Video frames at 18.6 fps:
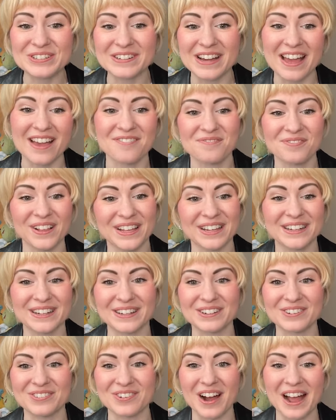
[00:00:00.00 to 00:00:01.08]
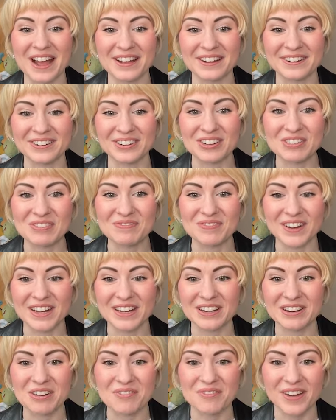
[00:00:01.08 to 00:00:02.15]
I haven't played it in a while,
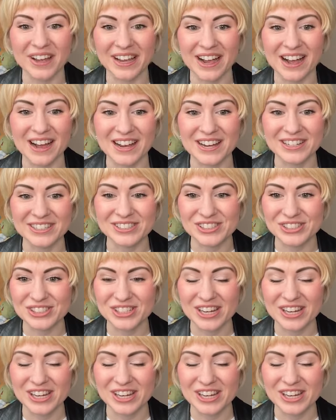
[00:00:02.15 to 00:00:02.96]
but oh my gosh.